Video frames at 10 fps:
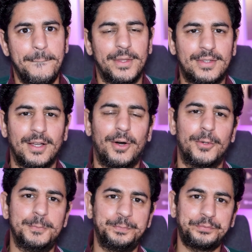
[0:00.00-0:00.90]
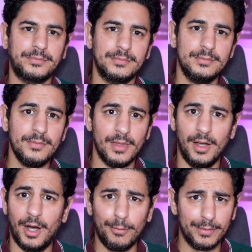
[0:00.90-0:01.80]
So
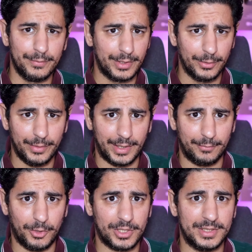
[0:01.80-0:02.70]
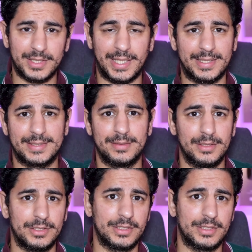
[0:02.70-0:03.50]
how are we doing? What are the things?